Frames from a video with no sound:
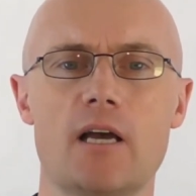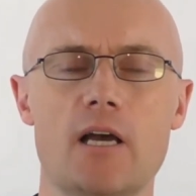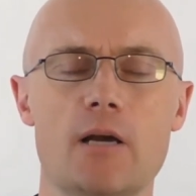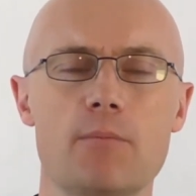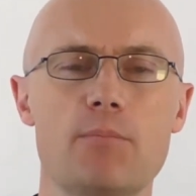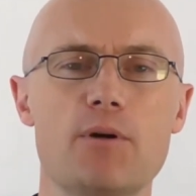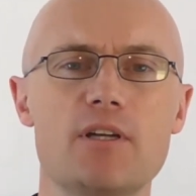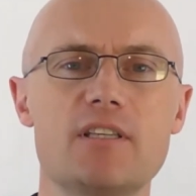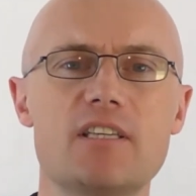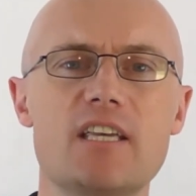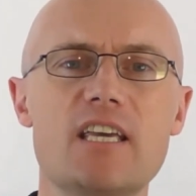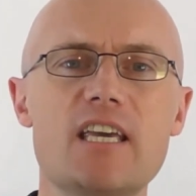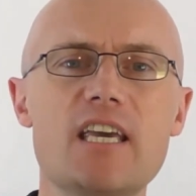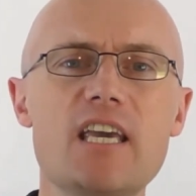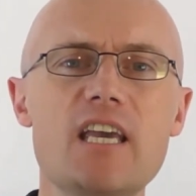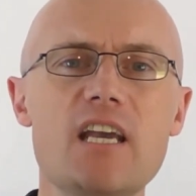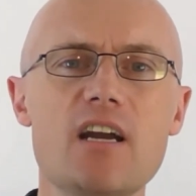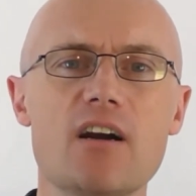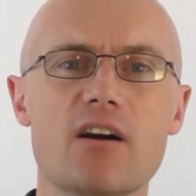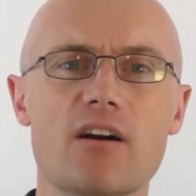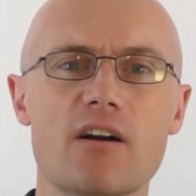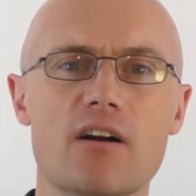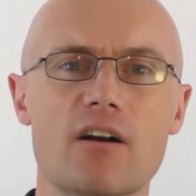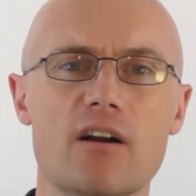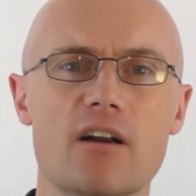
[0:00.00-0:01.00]
But
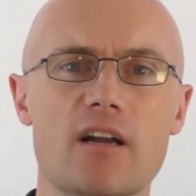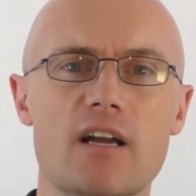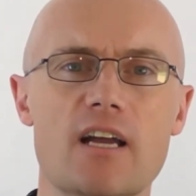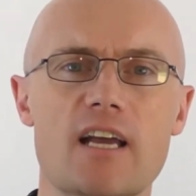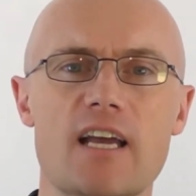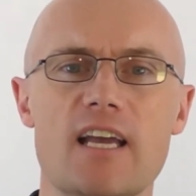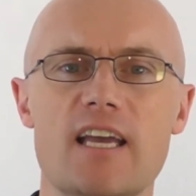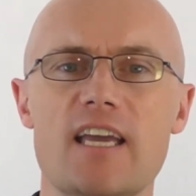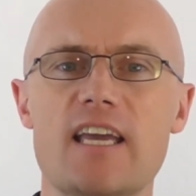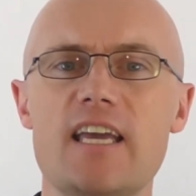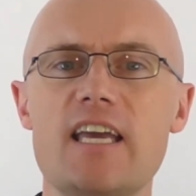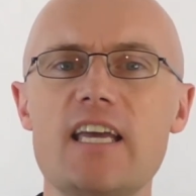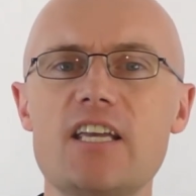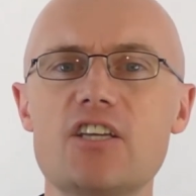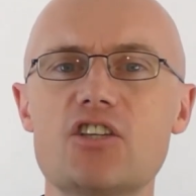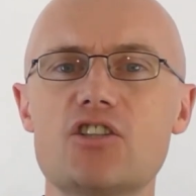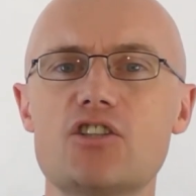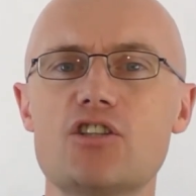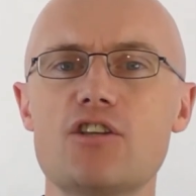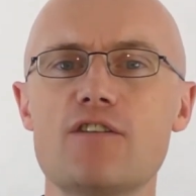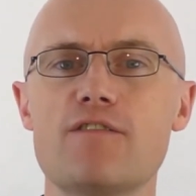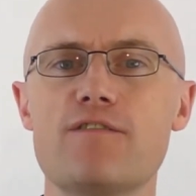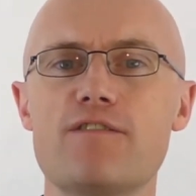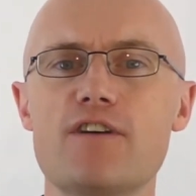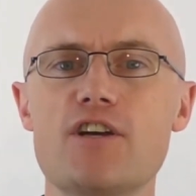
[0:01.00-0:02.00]
here, each
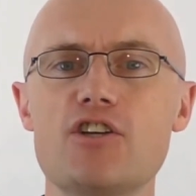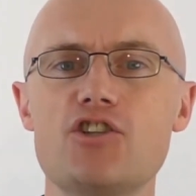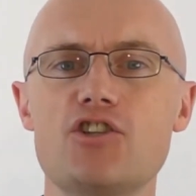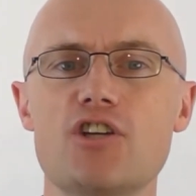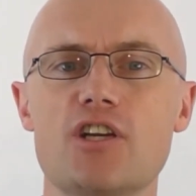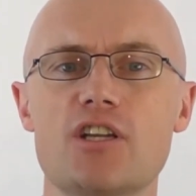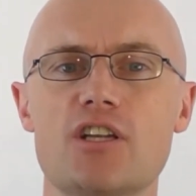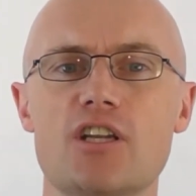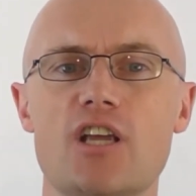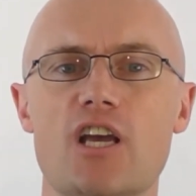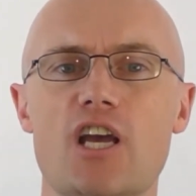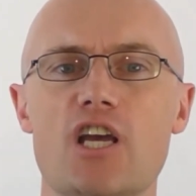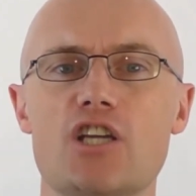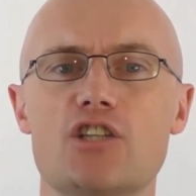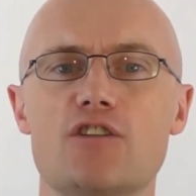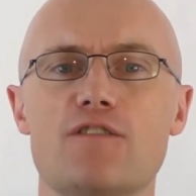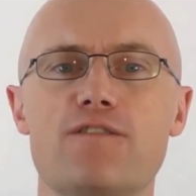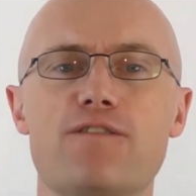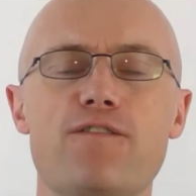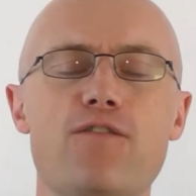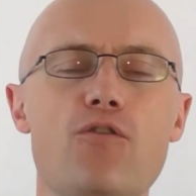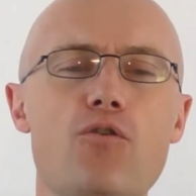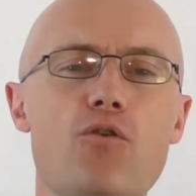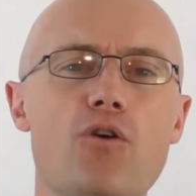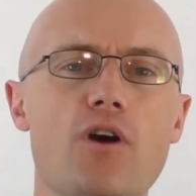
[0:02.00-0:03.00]
division is
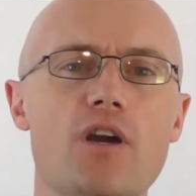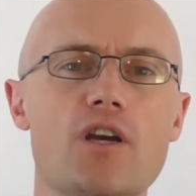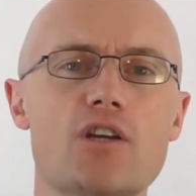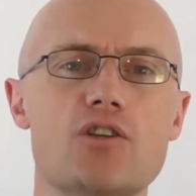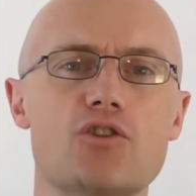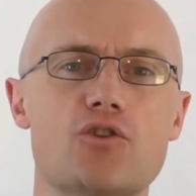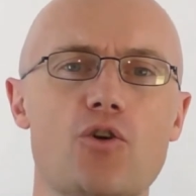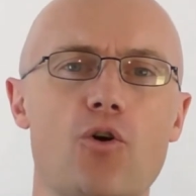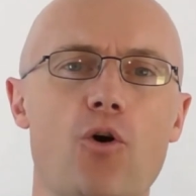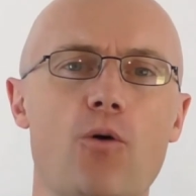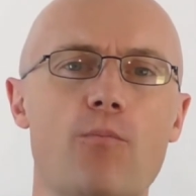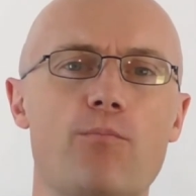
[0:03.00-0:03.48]
focused on